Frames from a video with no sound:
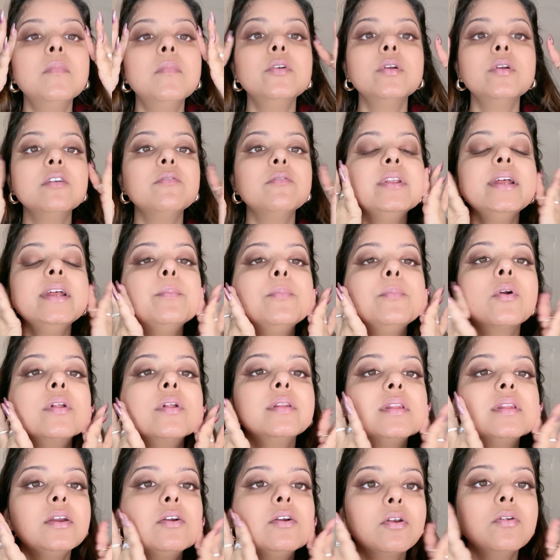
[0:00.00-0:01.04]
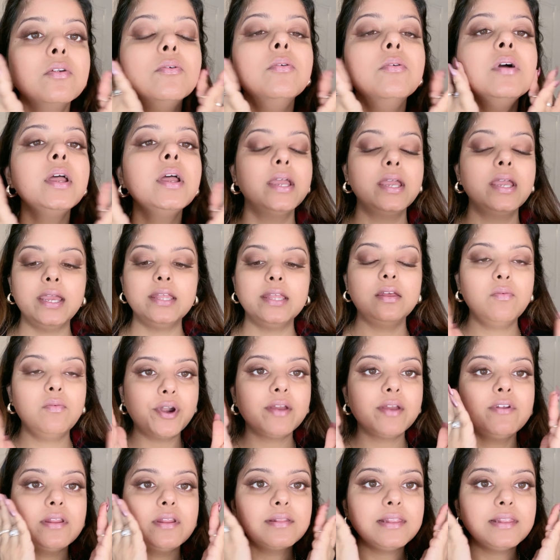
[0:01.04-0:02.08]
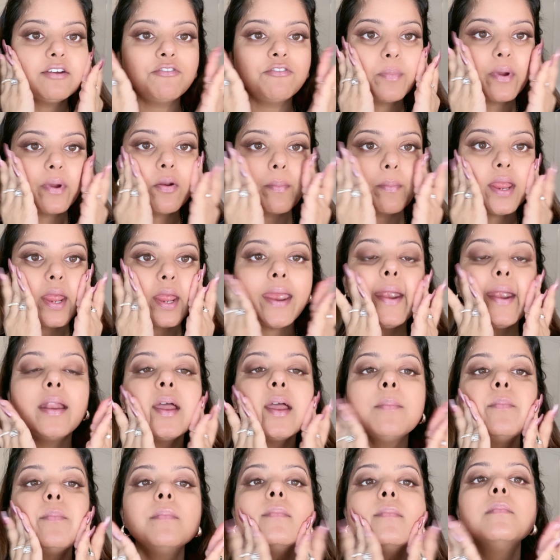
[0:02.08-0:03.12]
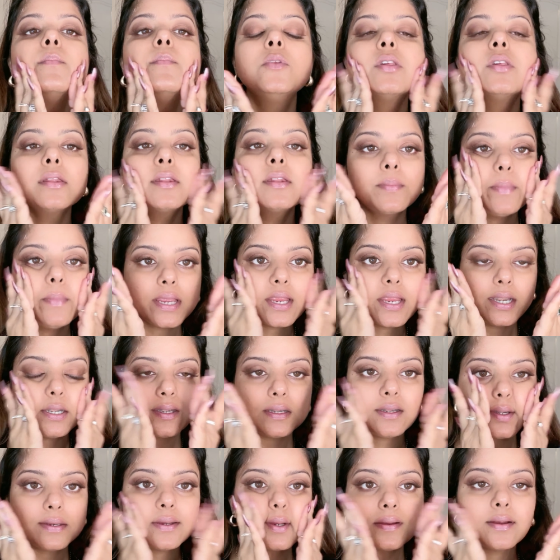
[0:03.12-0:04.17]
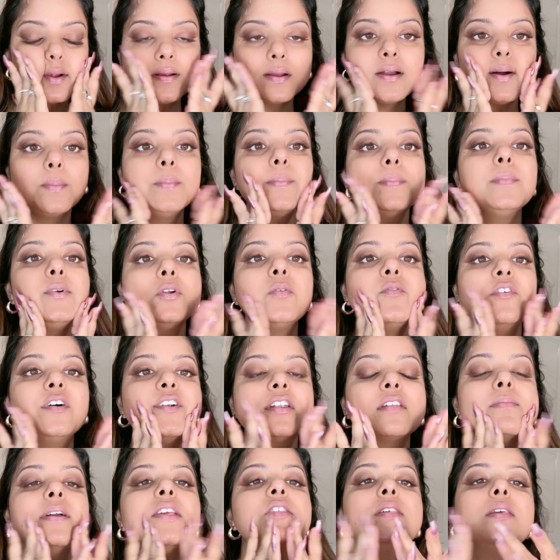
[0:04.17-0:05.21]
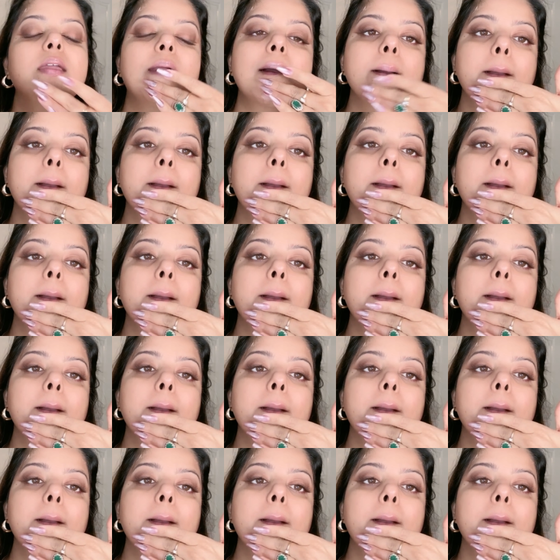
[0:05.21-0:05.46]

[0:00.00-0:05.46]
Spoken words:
to give me that bronzy glow, and then whatever is left on my hand, I'm just making it come towards my cheek.